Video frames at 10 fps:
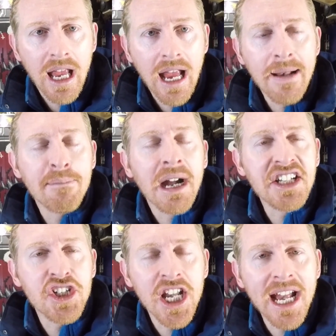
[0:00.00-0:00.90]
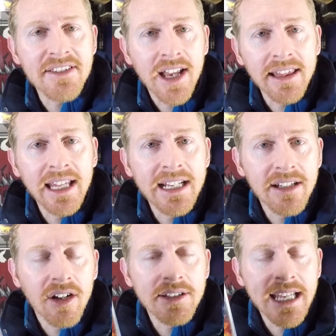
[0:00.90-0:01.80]
And by chance, I
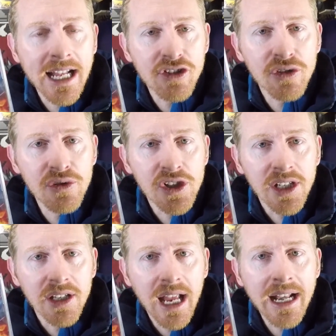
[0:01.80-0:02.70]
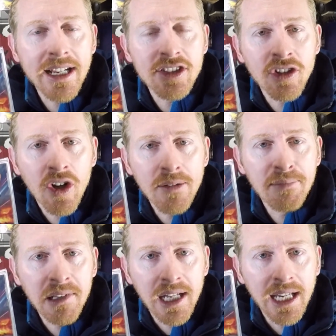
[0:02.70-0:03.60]
landed on Tatsujin, and I started
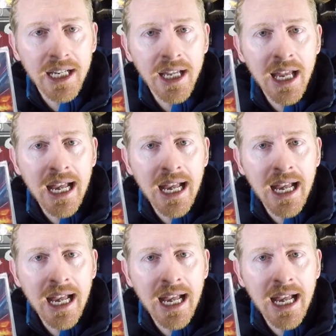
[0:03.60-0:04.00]
playing,